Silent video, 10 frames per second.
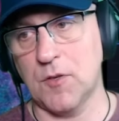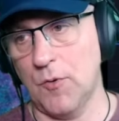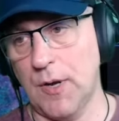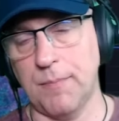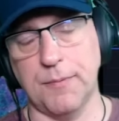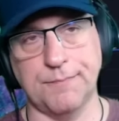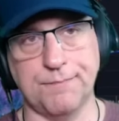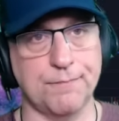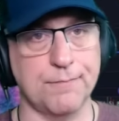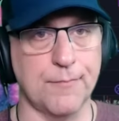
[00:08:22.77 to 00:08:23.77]
This is going up
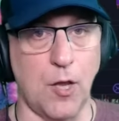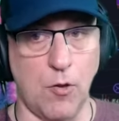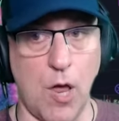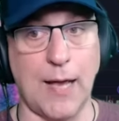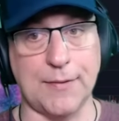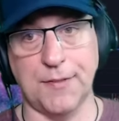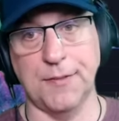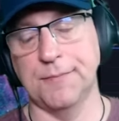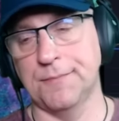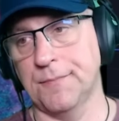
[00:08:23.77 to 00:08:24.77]
a lot
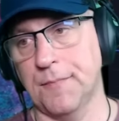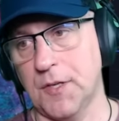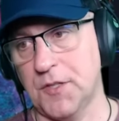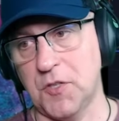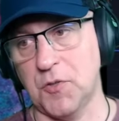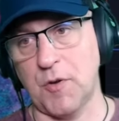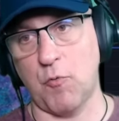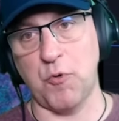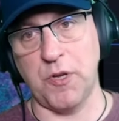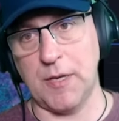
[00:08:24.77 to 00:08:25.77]
because this was
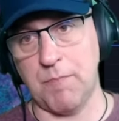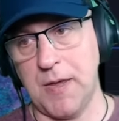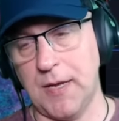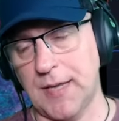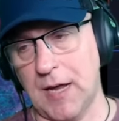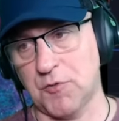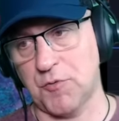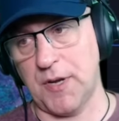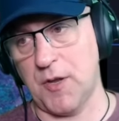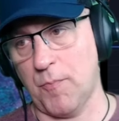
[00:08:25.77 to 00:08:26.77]
a really big
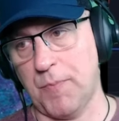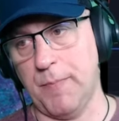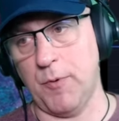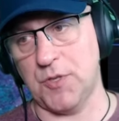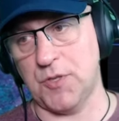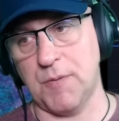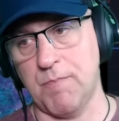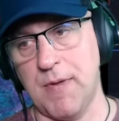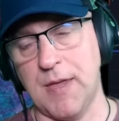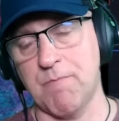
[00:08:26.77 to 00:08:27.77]
downtrend here and people just
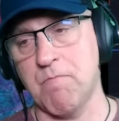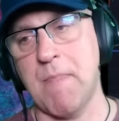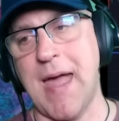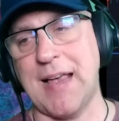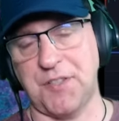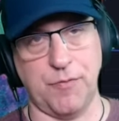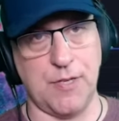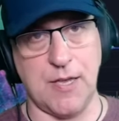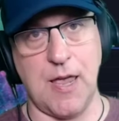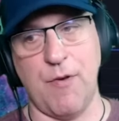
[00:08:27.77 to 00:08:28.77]

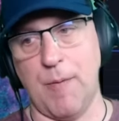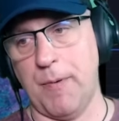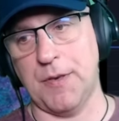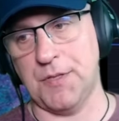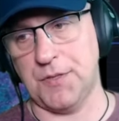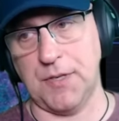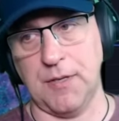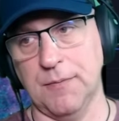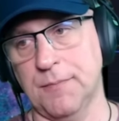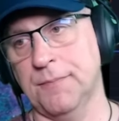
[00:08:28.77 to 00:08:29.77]
massively gave up on this
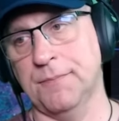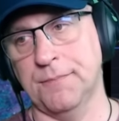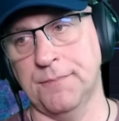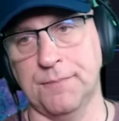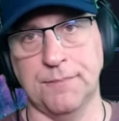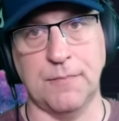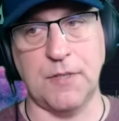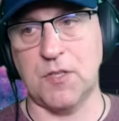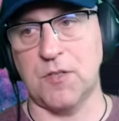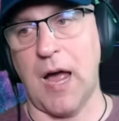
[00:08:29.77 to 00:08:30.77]
thing.
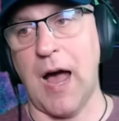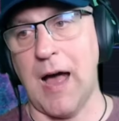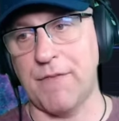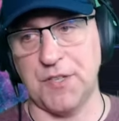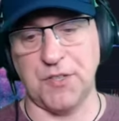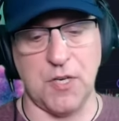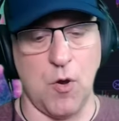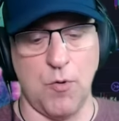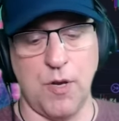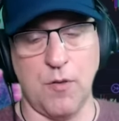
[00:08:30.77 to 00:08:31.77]
This is obviously
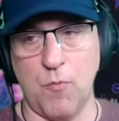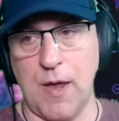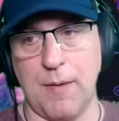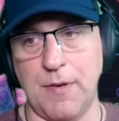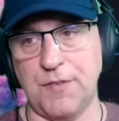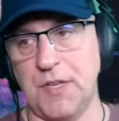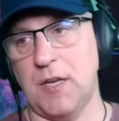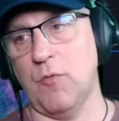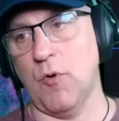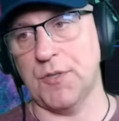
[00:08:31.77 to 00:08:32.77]
going the other way. This
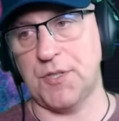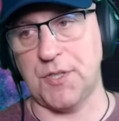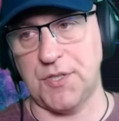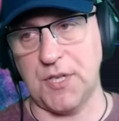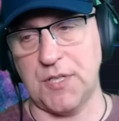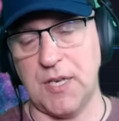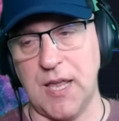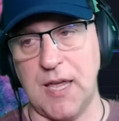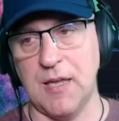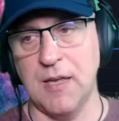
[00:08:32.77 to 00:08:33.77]
thing crosses the
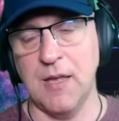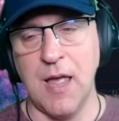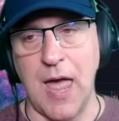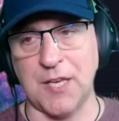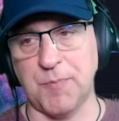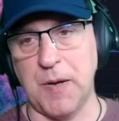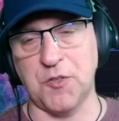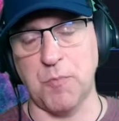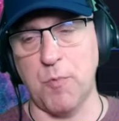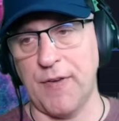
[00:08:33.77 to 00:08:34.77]
sixty-day
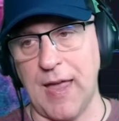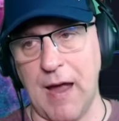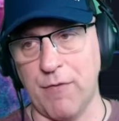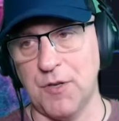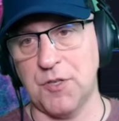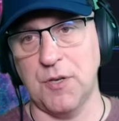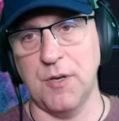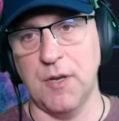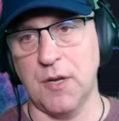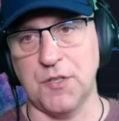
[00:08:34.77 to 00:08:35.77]
exponential moving
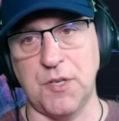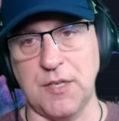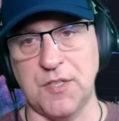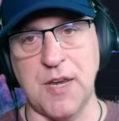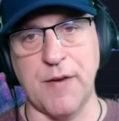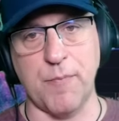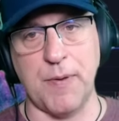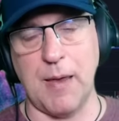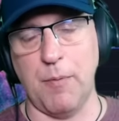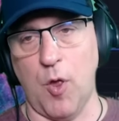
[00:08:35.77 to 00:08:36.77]
average because it's never
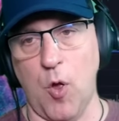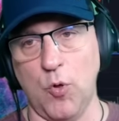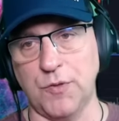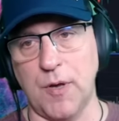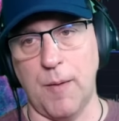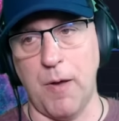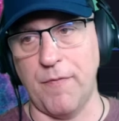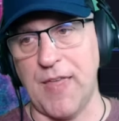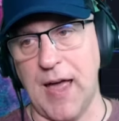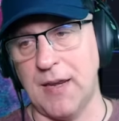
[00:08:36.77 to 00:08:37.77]
been able to hold
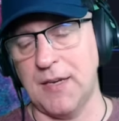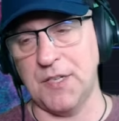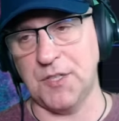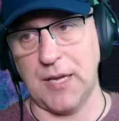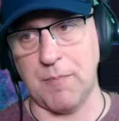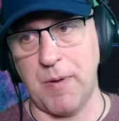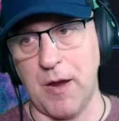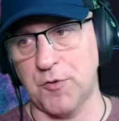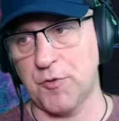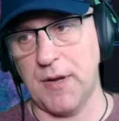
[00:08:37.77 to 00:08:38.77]
above that in this like
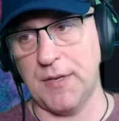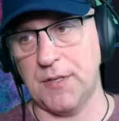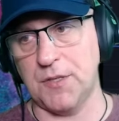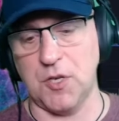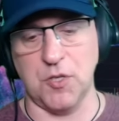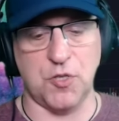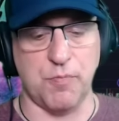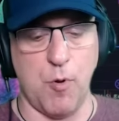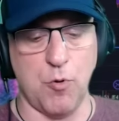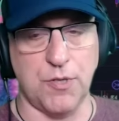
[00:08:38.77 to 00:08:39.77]
bear trend. This is going to
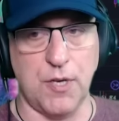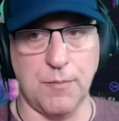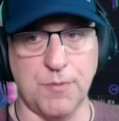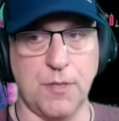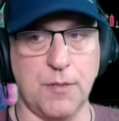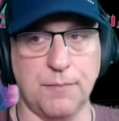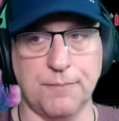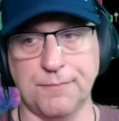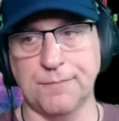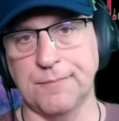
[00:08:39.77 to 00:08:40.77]
smoke the news.
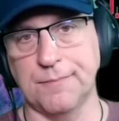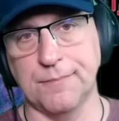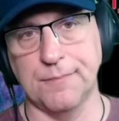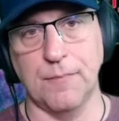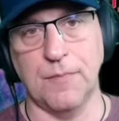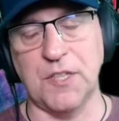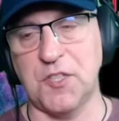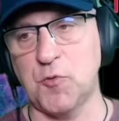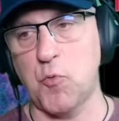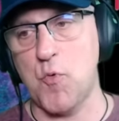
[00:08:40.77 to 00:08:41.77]

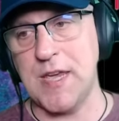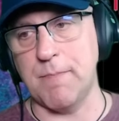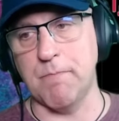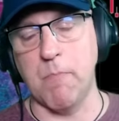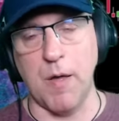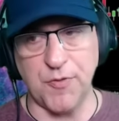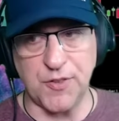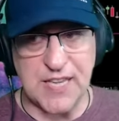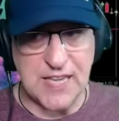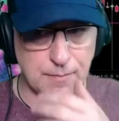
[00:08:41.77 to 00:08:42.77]
This is wheat
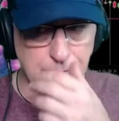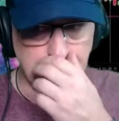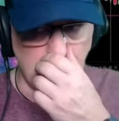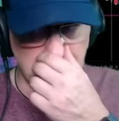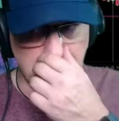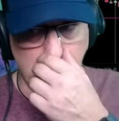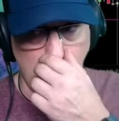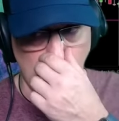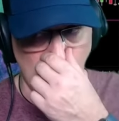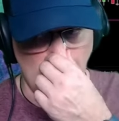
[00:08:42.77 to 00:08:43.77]
monthly on
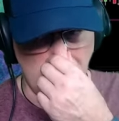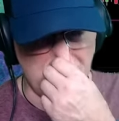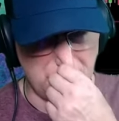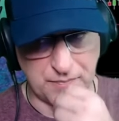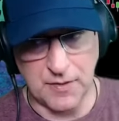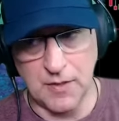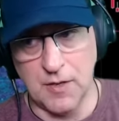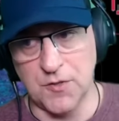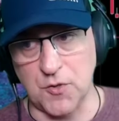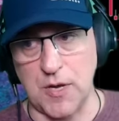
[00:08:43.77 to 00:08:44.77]
DeMark work.
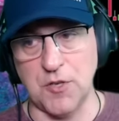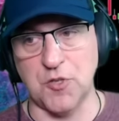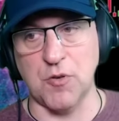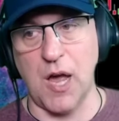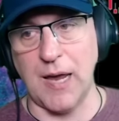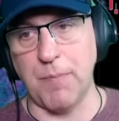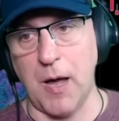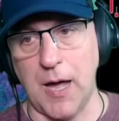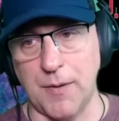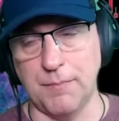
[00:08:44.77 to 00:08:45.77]
So here's your nine
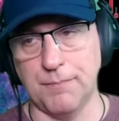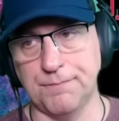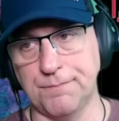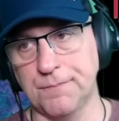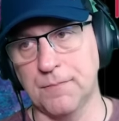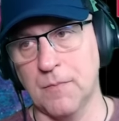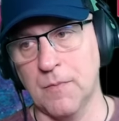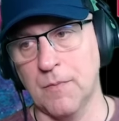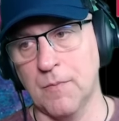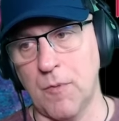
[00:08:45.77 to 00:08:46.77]
bottom,
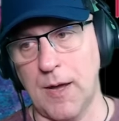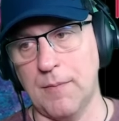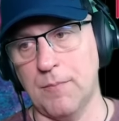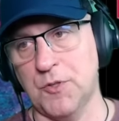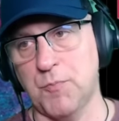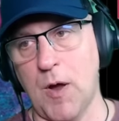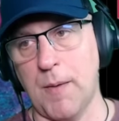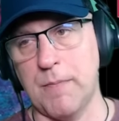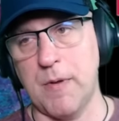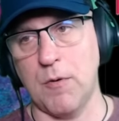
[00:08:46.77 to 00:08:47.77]
right, which
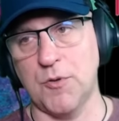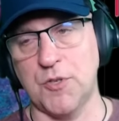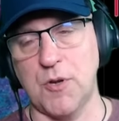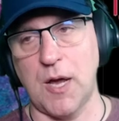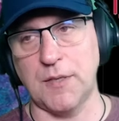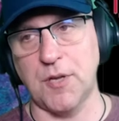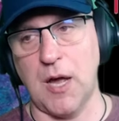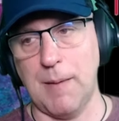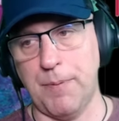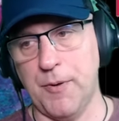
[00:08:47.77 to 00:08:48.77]
probably mirrors your nine
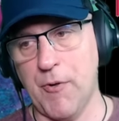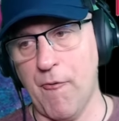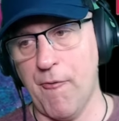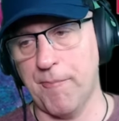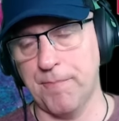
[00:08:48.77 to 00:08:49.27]
top.